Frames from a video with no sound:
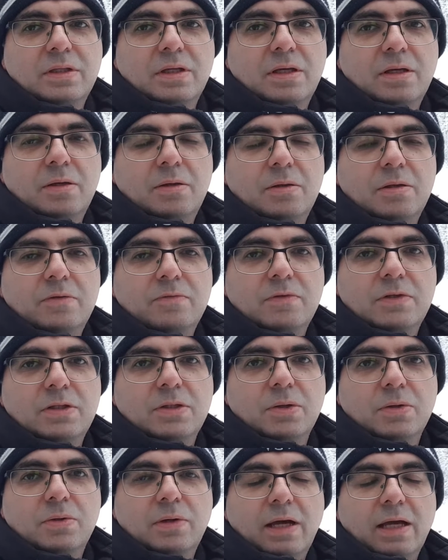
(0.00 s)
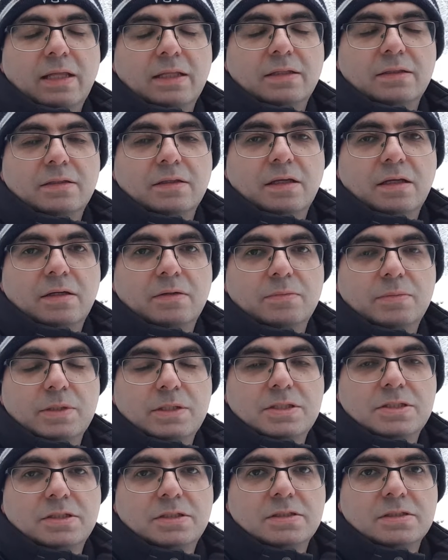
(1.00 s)
the video and
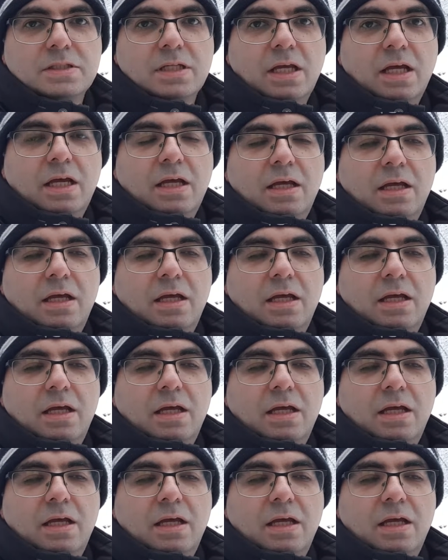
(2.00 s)
pictures,